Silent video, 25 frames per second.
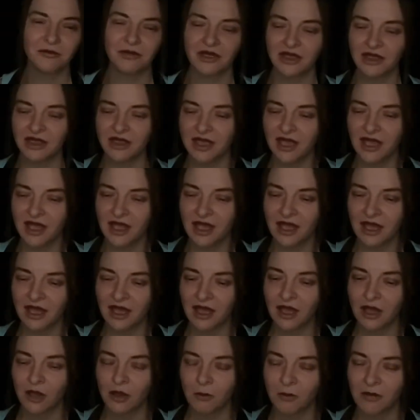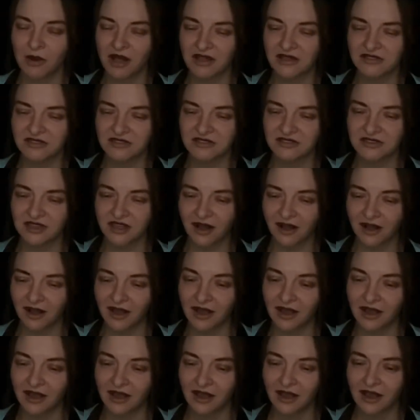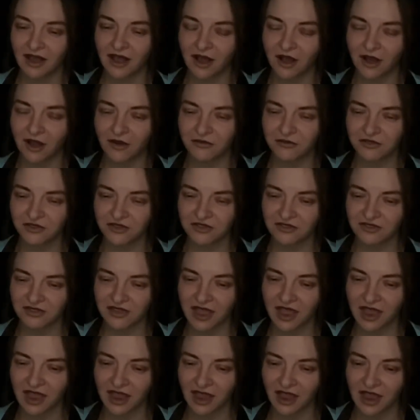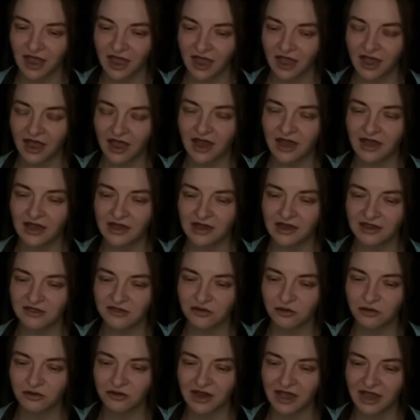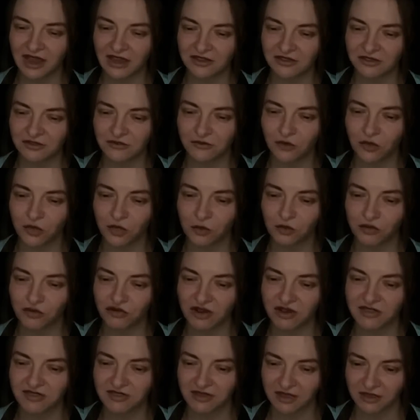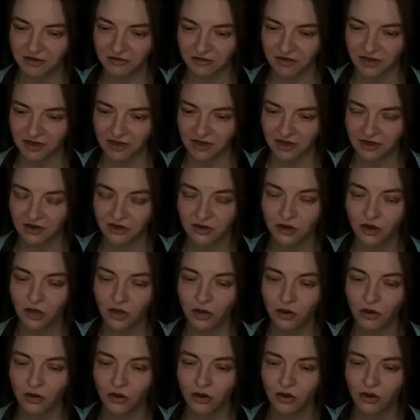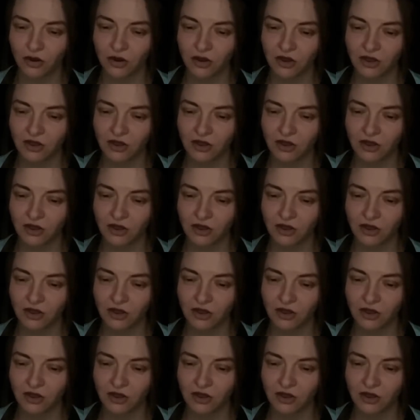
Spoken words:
Pierre must die after saying a little late for the press giving. No?